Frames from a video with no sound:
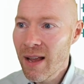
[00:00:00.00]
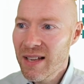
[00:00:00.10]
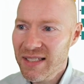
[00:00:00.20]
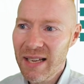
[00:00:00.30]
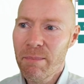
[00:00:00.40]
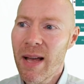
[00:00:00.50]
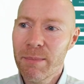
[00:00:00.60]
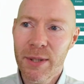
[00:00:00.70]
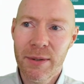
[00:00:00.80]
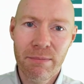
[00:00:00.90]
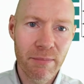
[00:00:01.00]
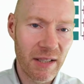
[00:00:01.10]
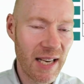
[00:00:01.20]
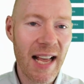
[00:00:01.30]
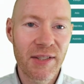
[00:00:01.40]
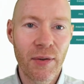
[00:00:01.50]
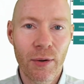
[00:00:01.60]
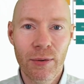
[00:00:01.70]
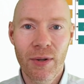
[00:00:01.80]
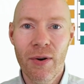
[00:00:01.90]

Sitemaps and task flows, they're